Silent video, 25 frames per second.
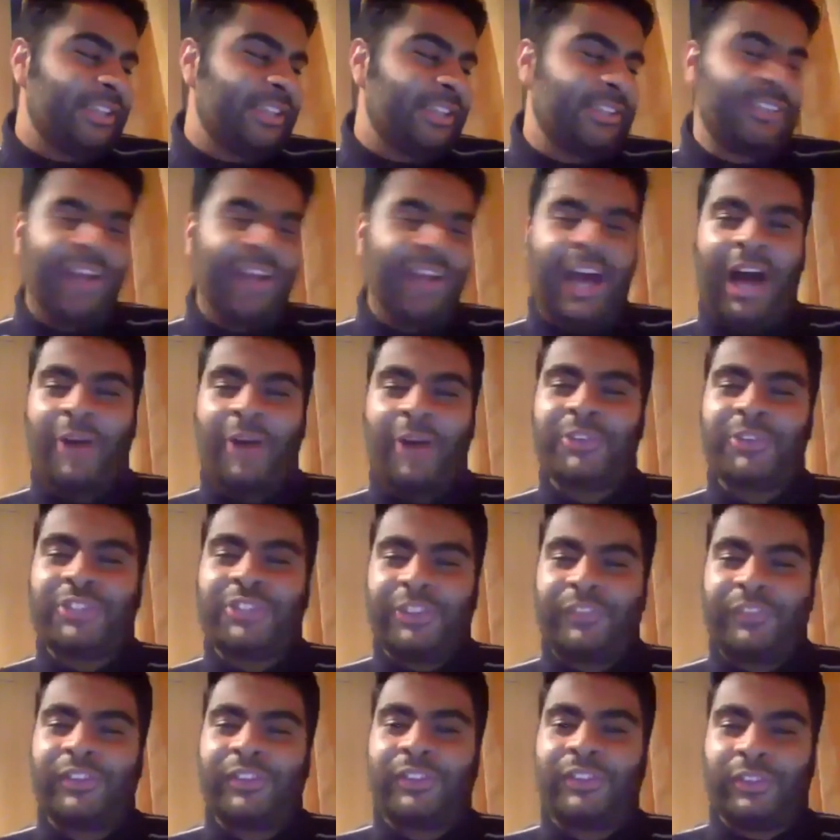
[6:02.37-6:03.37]
how
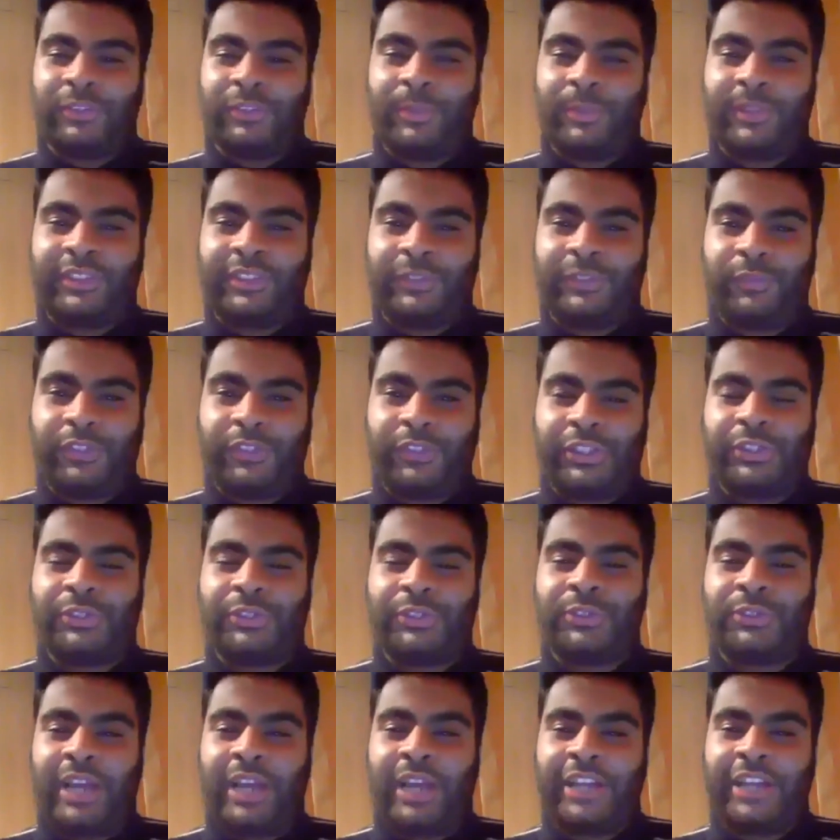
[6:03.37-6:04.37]
difficult was it for you
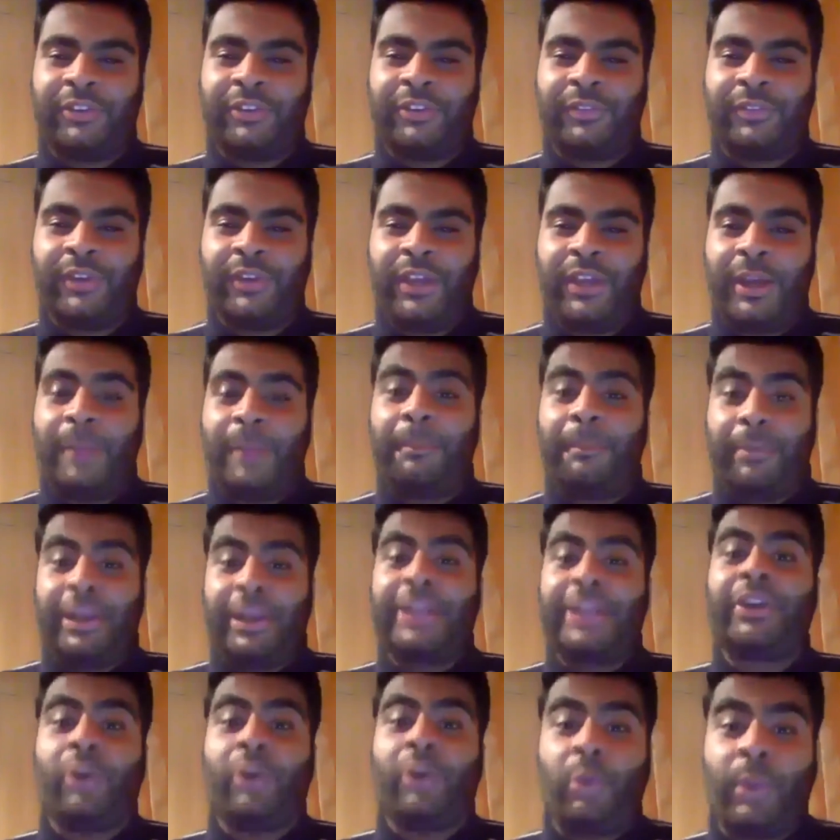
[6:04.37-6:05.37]
to kind of
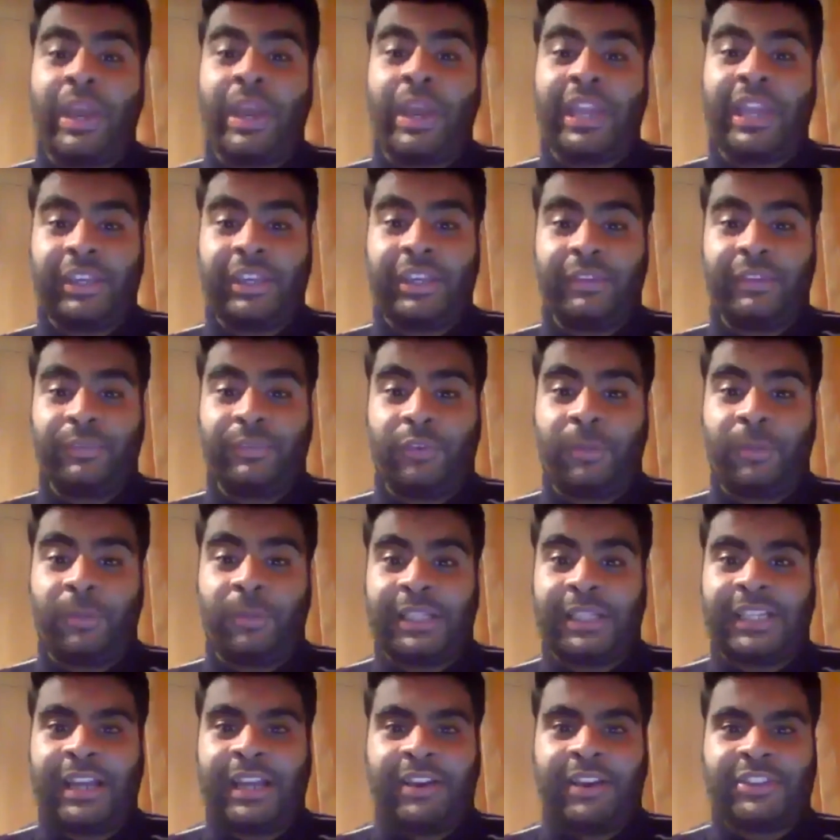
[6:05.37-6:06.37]
break away from
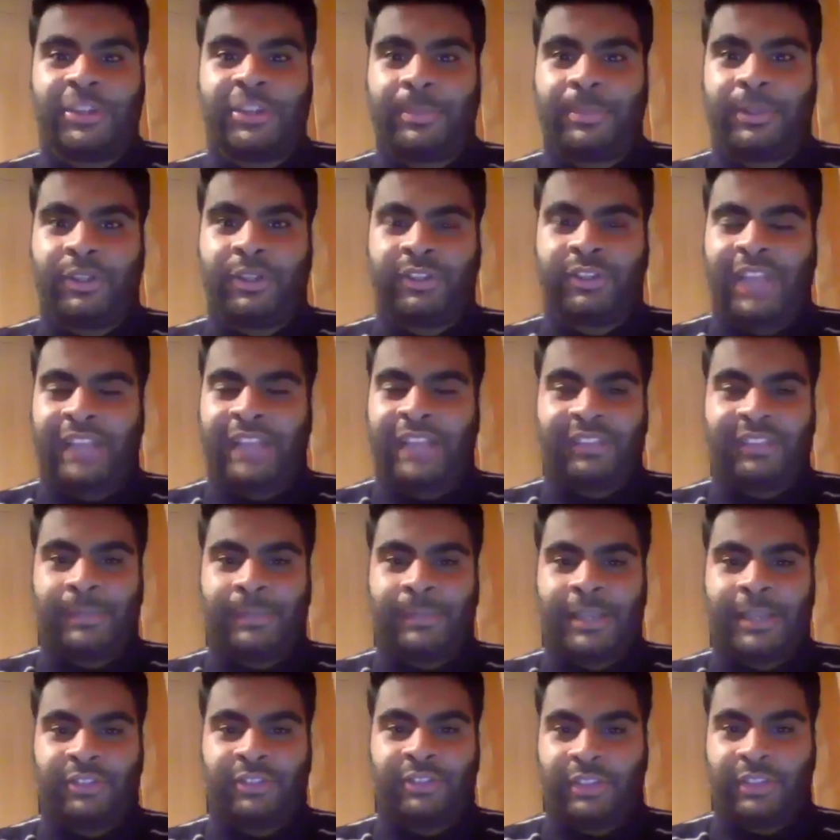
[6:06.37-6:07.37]
that character? Because as I
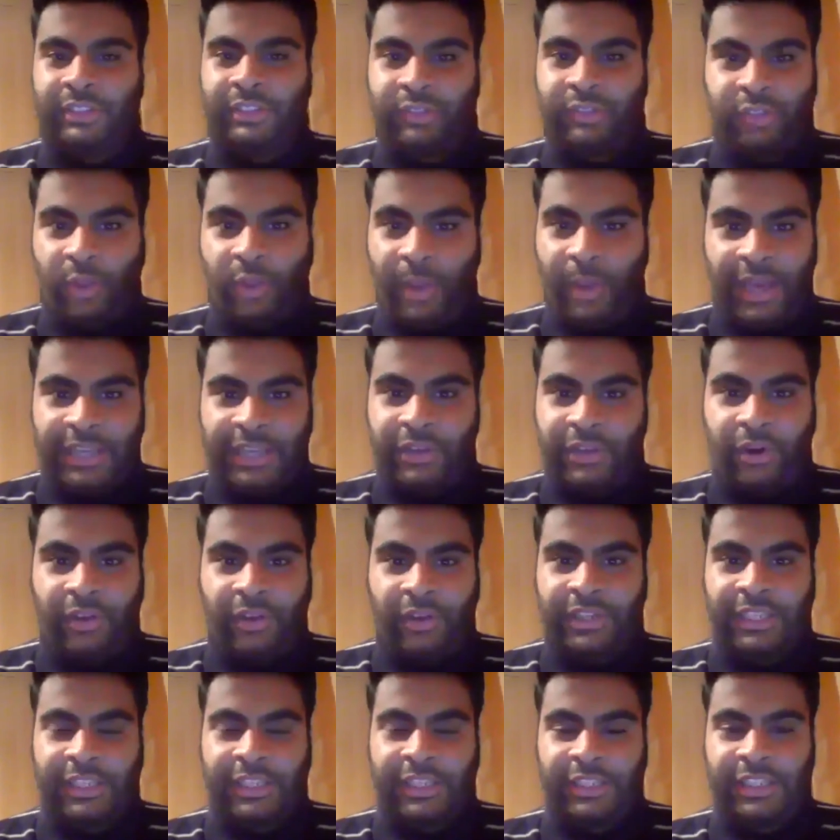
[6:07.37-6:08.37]
mentioned, it's so
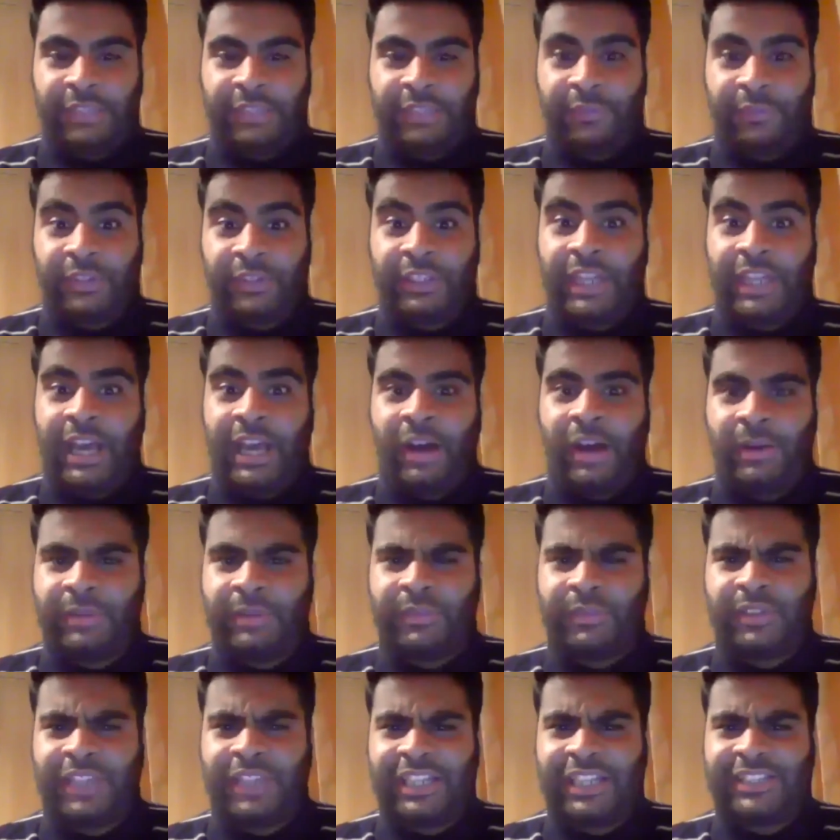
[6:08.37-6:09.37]
iconic, and even now,
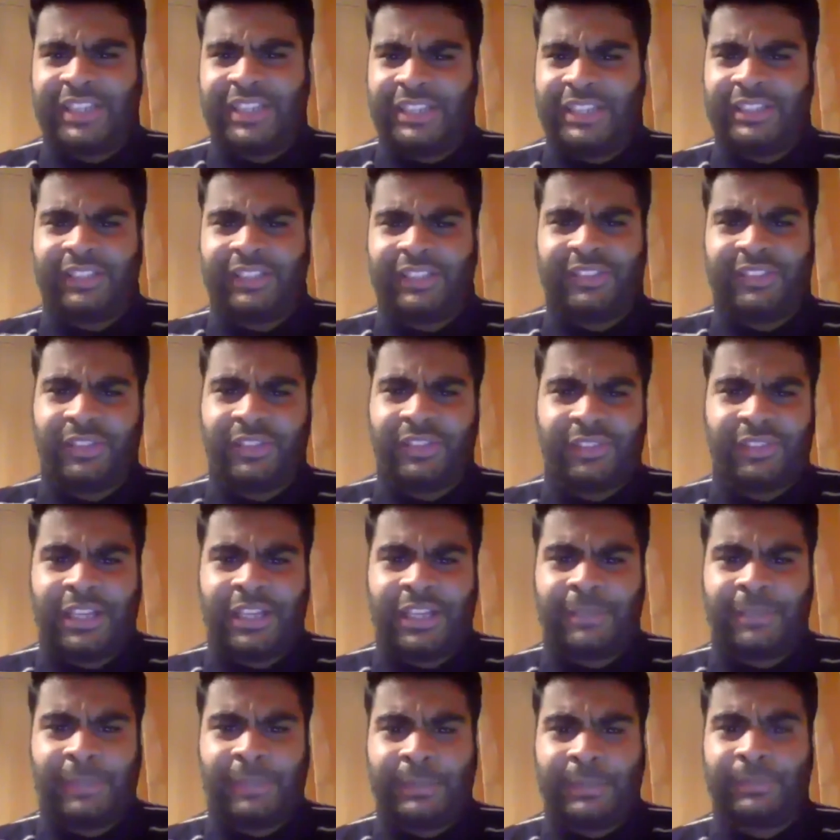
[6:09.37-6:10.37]
even like 10 years down the
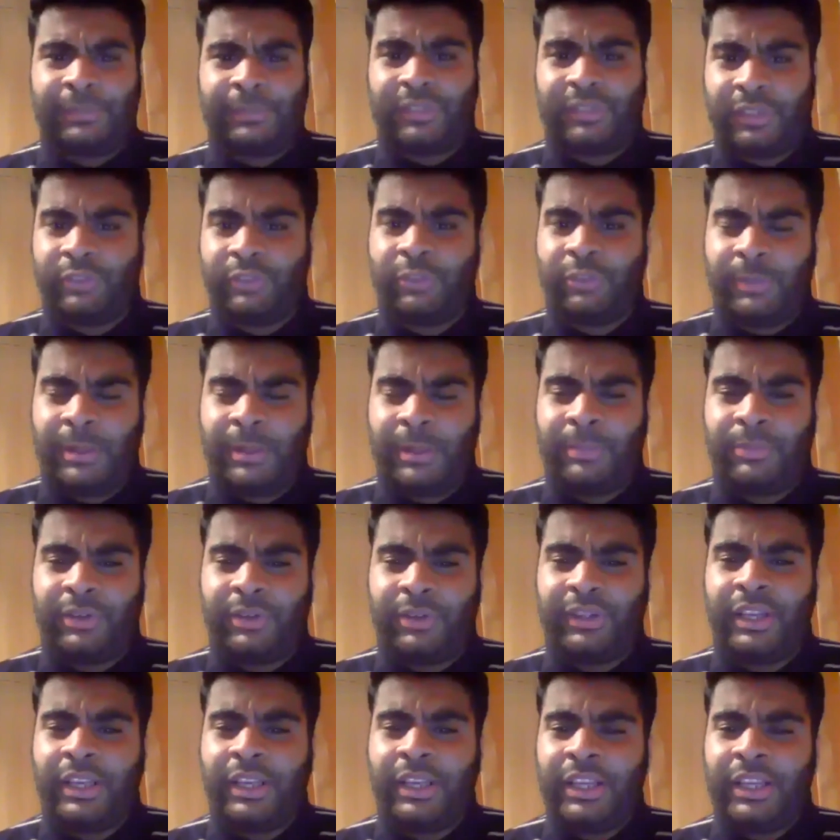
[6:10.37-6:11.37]
line, people still remember it.
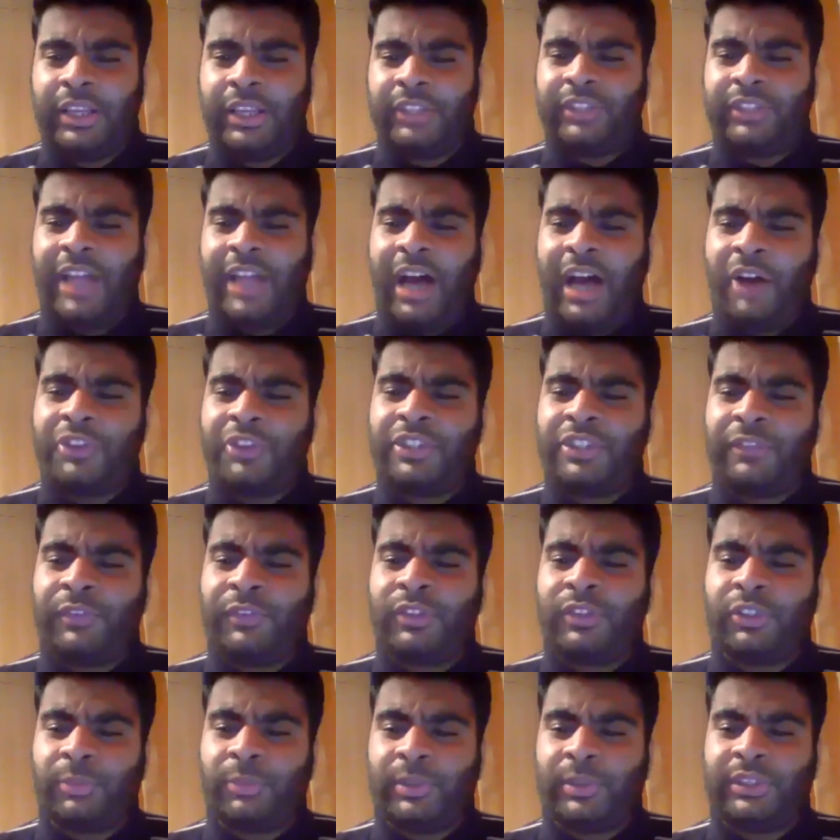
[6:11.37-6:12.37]
So, how
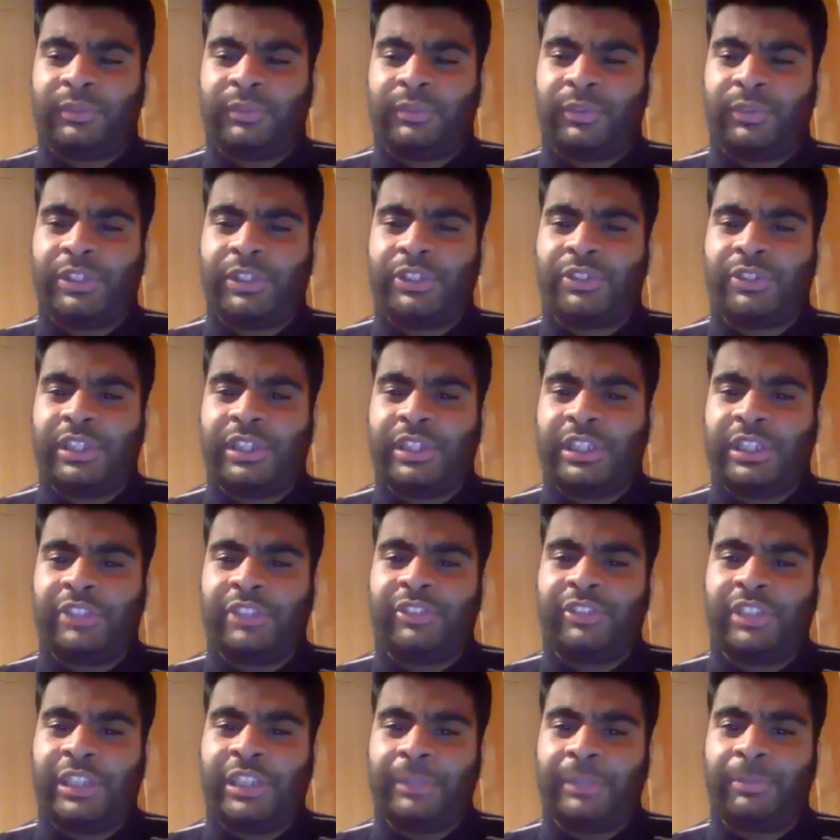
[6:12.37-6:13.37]
difficult was it for you to
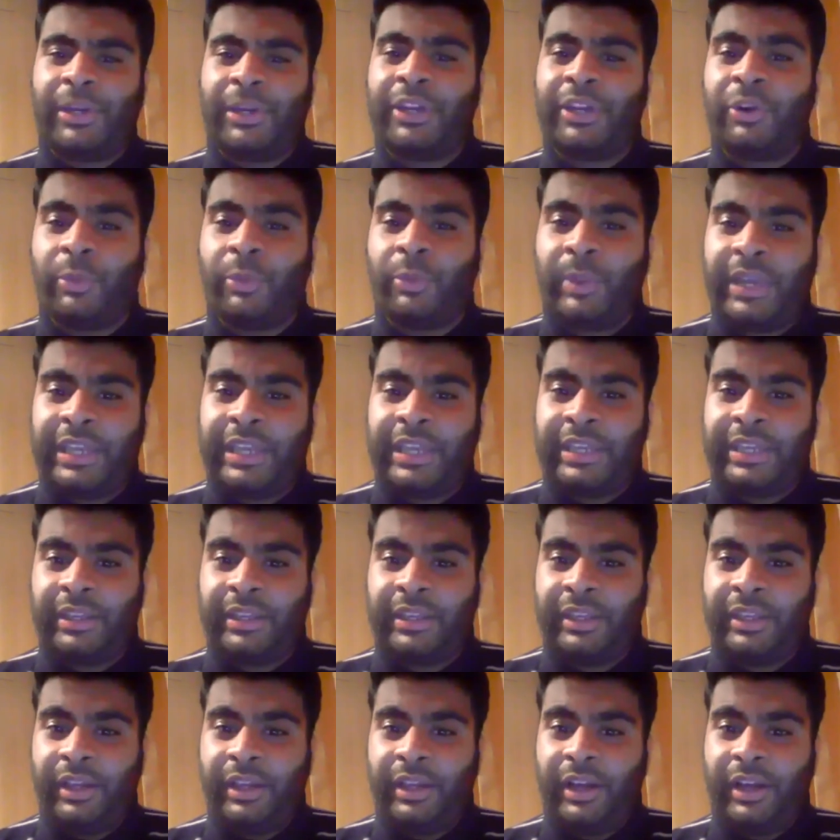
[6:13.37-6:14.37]
initially break away
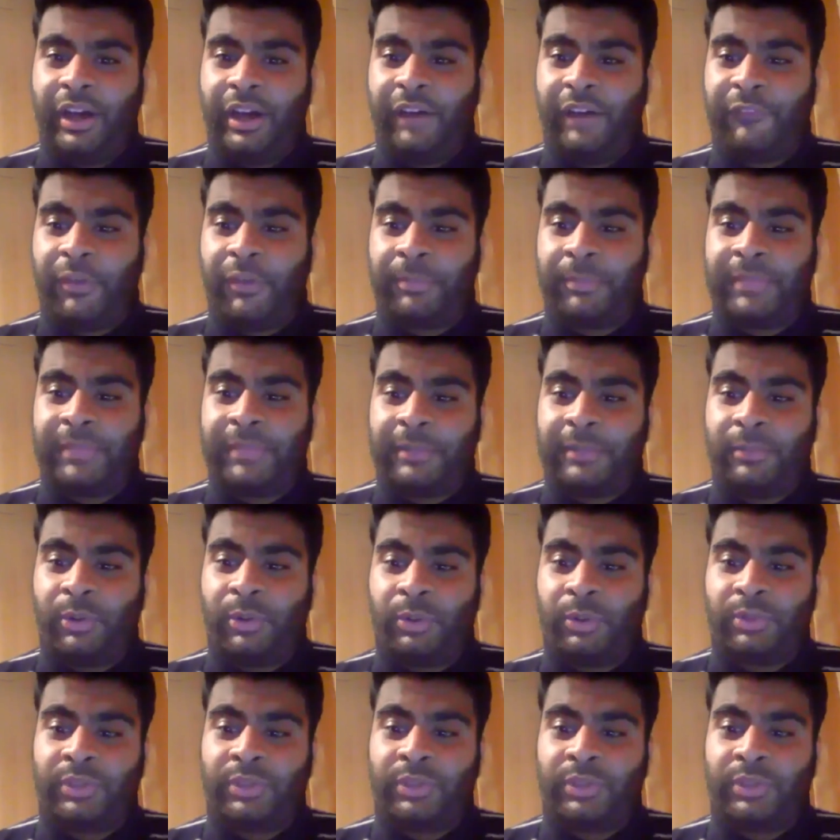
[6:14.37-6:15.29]
from that mold?